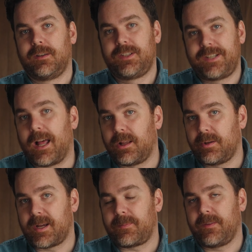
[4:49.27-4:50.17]

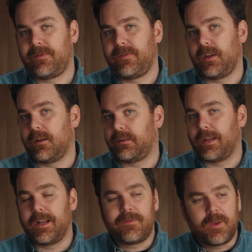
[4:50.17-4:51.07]
shallow depth of field,
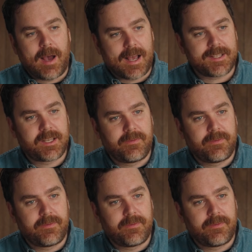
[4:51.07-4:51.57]
and if you ask